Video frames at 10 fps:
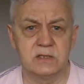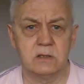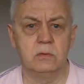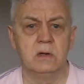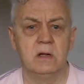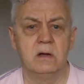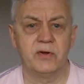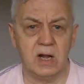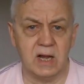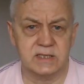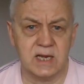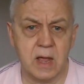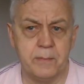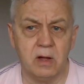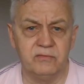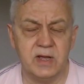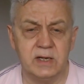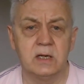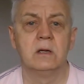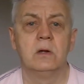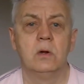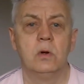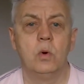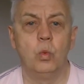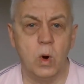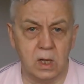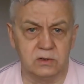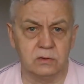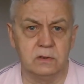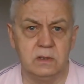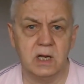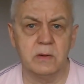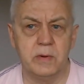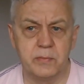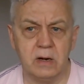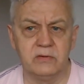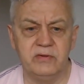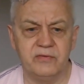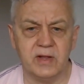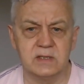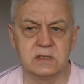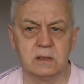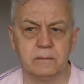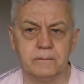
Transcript: So for the last time, Honved, well done. You can be proud of your fans.